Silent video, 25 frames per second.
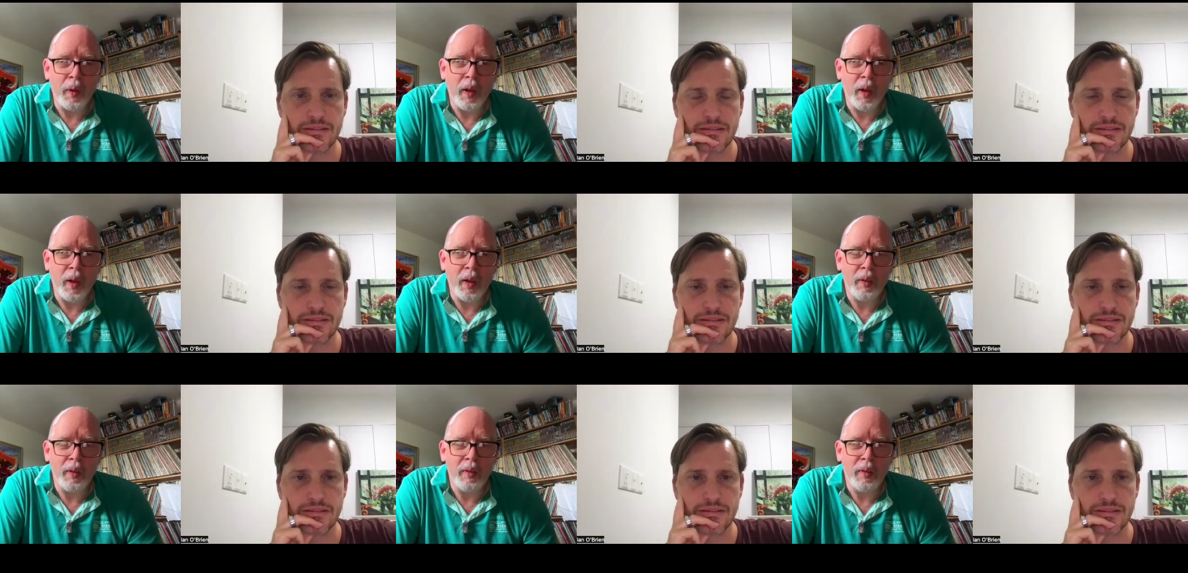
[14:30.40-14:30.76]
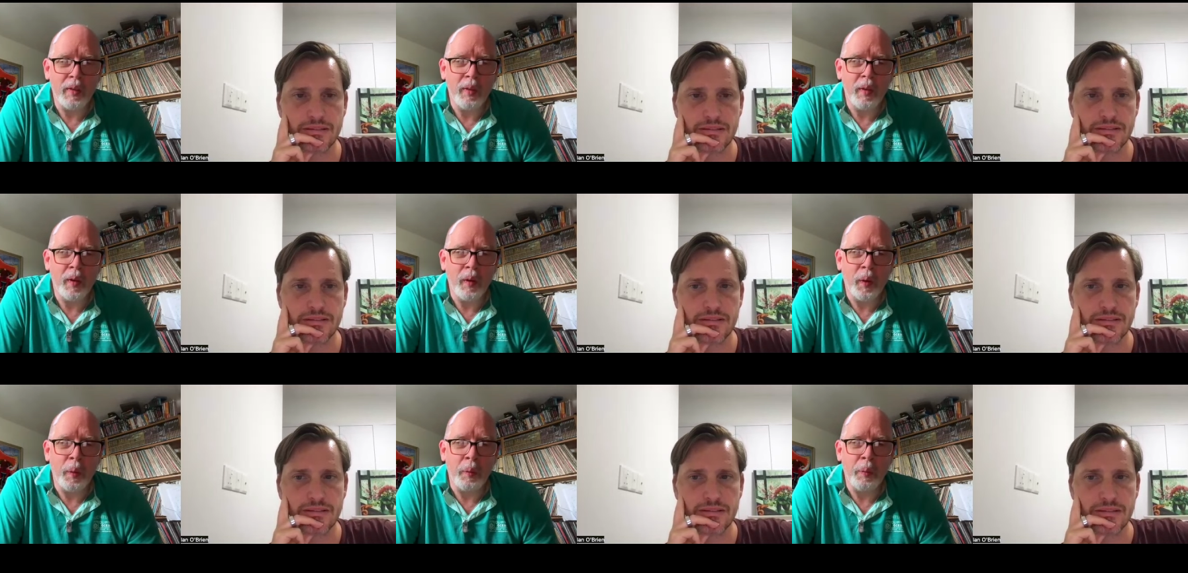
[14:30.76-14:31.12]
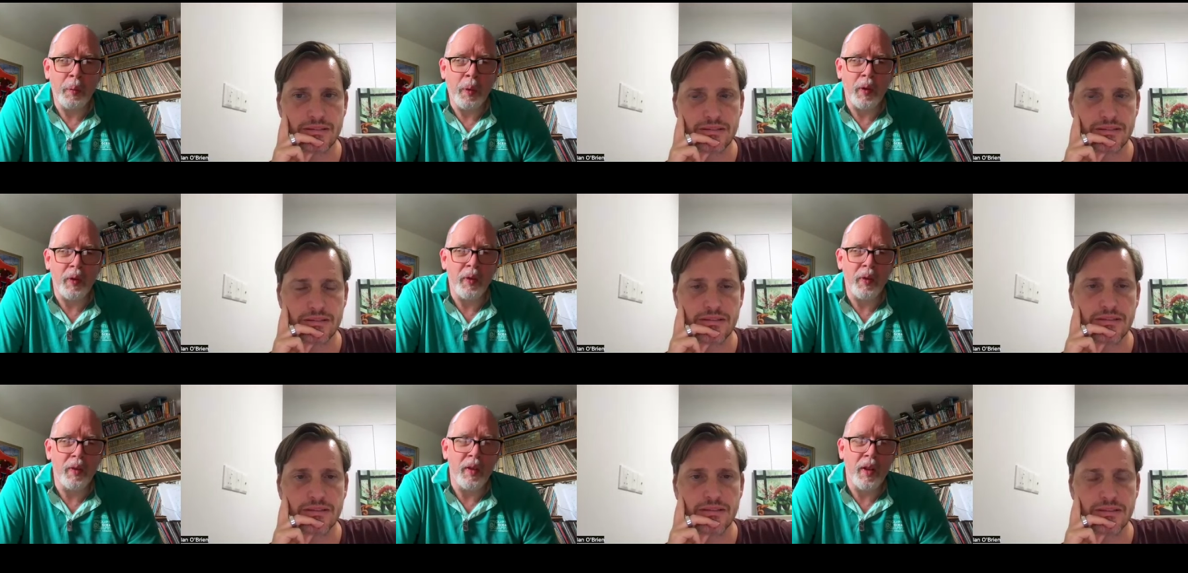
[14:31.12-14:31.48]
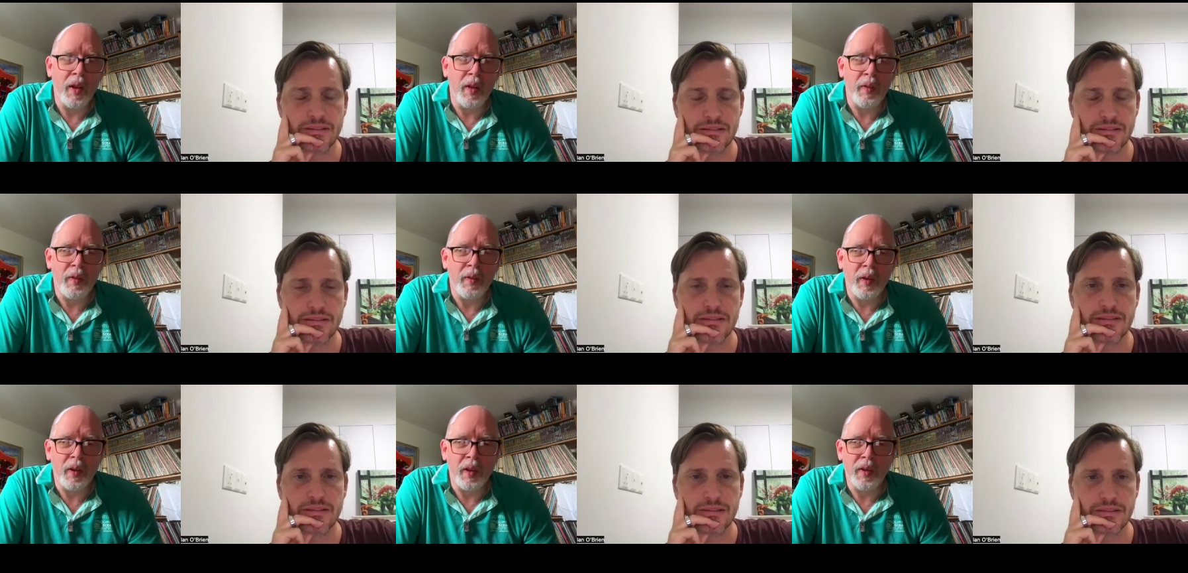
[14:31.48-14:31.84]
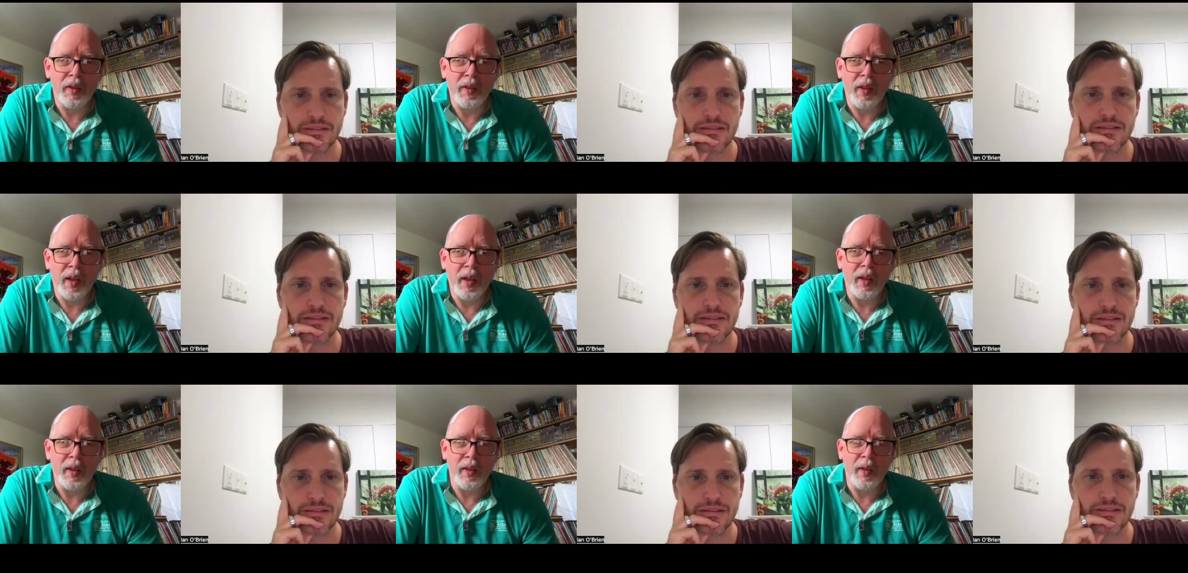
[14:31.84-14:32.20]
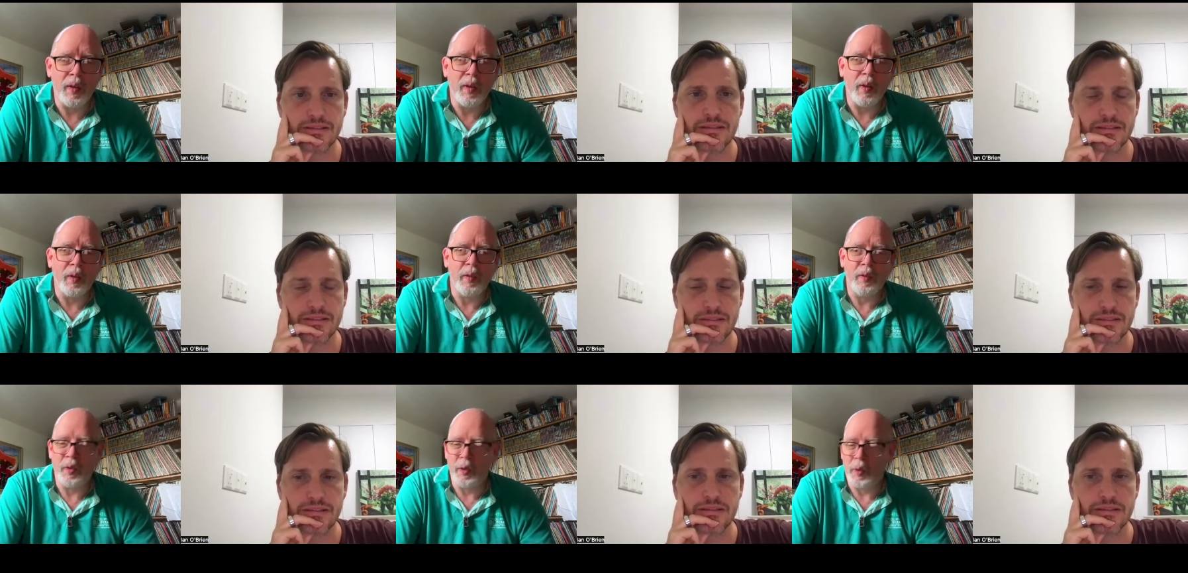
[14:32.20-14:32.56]
Speaker 1: uh, all positive, like I said, and
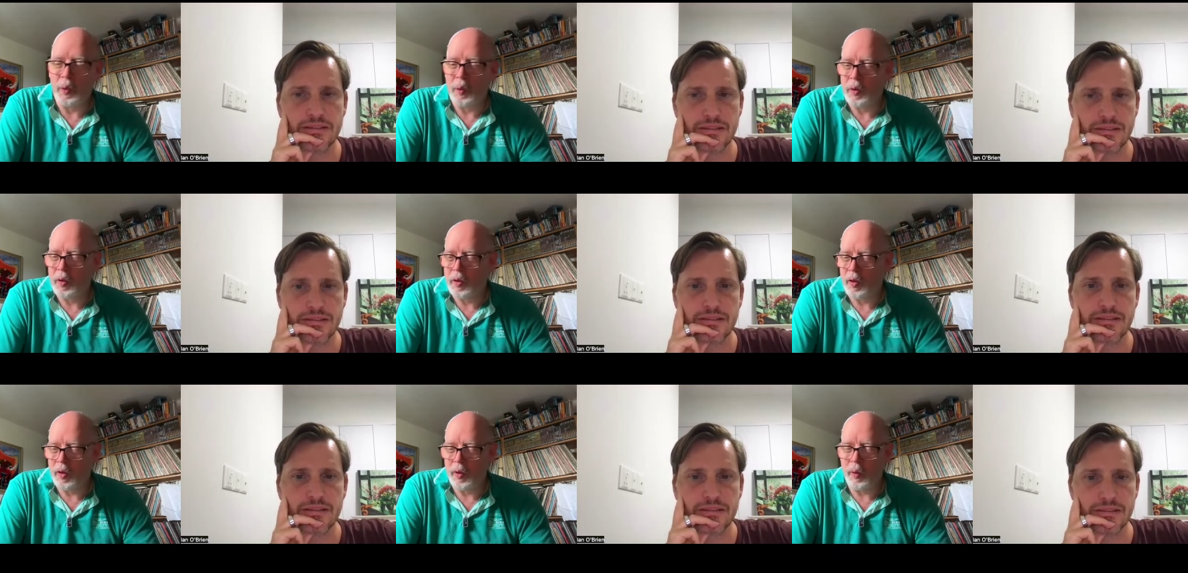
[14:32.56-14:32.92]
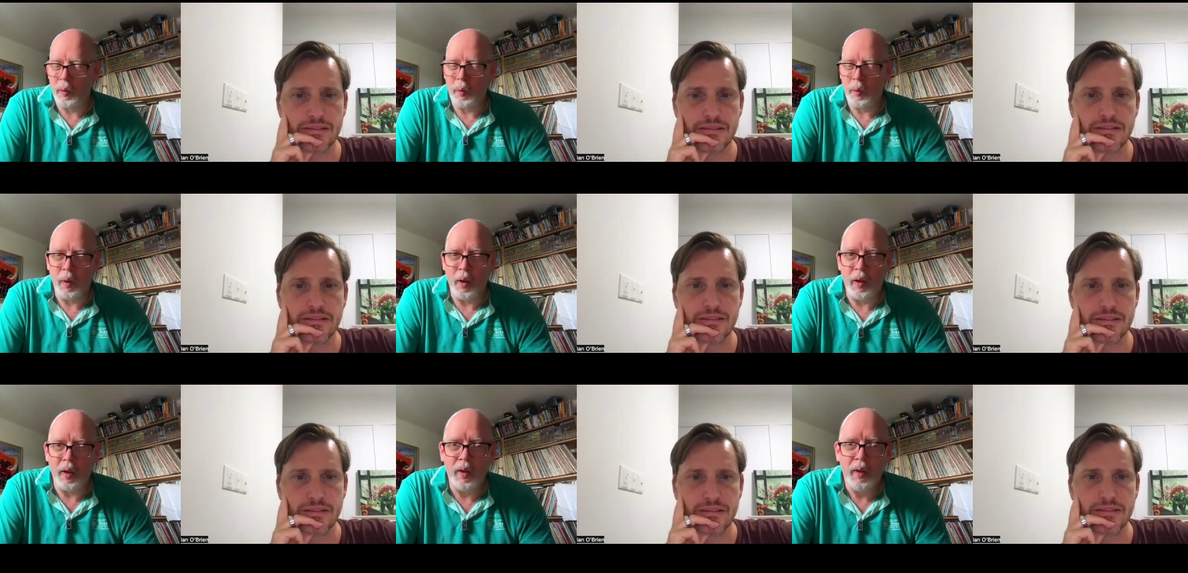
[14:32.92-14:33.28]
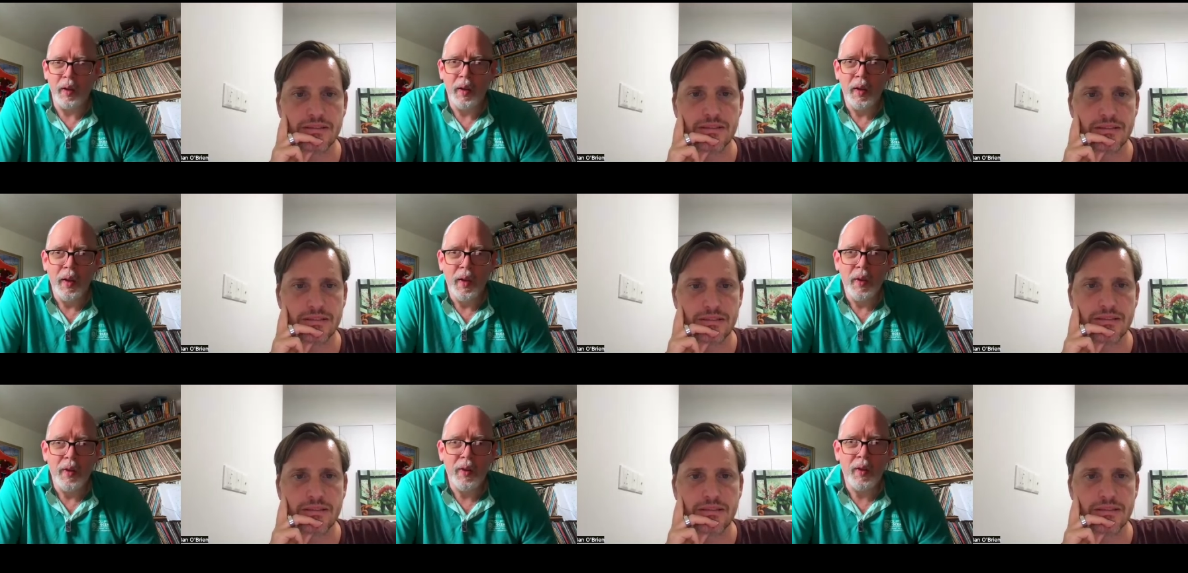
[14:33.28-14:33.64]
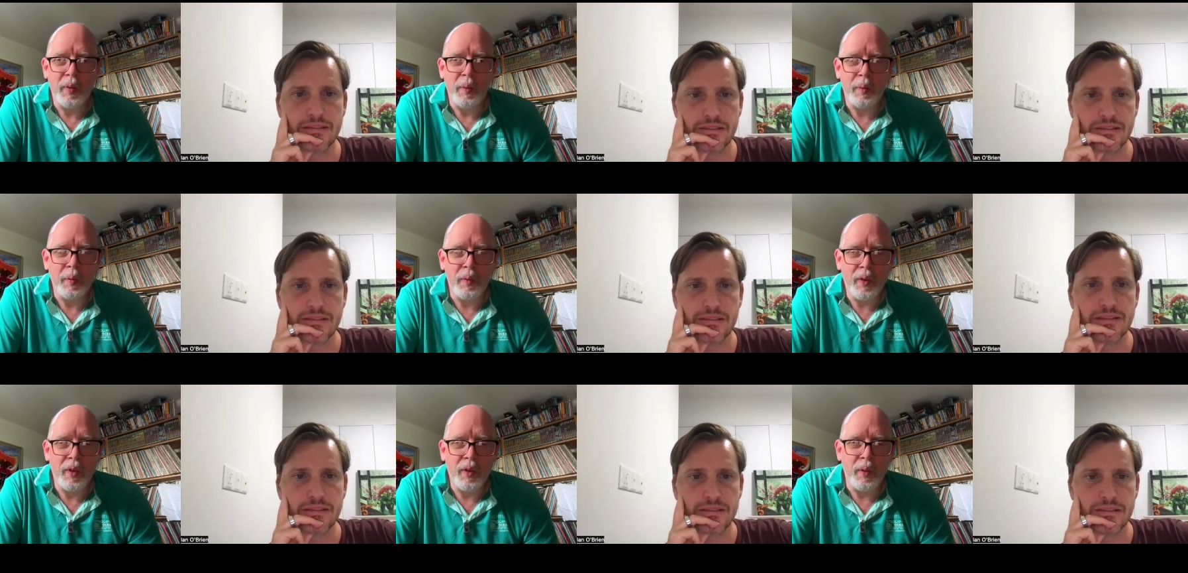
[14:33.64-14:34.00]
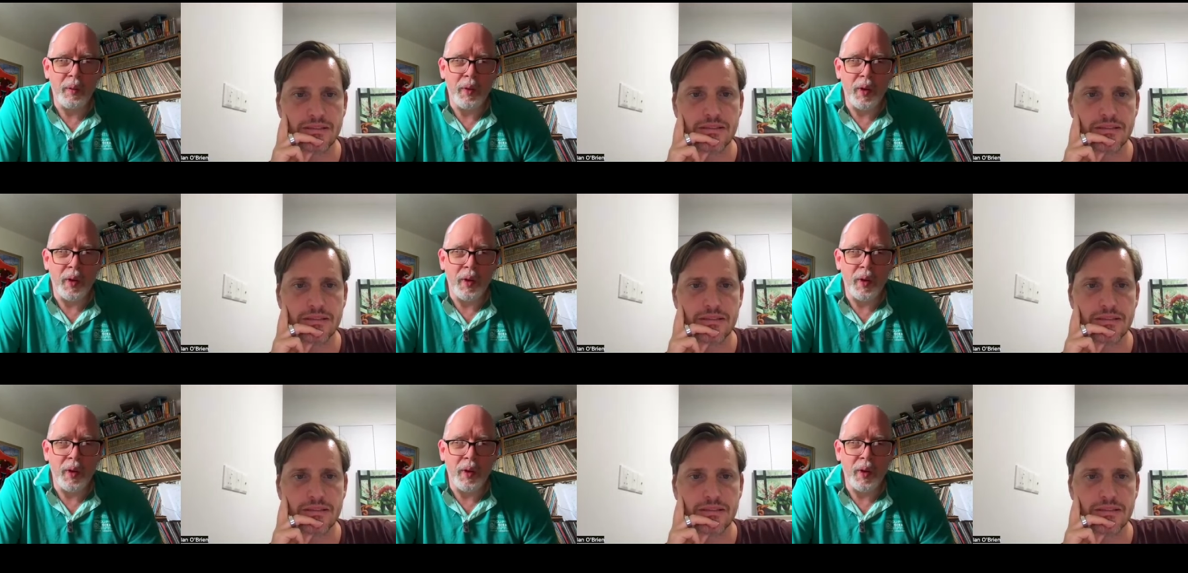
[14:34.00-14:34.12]
looking forward to uh, some some